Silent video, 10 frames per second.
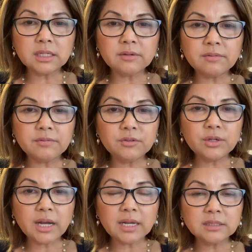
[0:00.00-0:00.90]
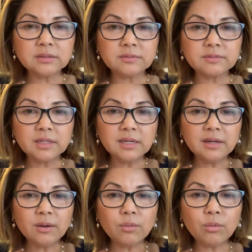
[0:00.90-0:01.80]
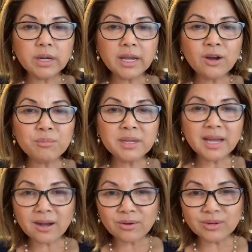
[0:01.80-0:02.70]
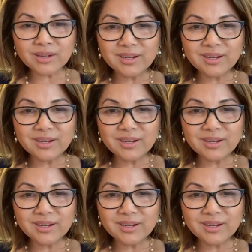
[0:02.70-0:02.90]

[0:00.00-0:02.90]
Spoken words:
if you guys want to help me out,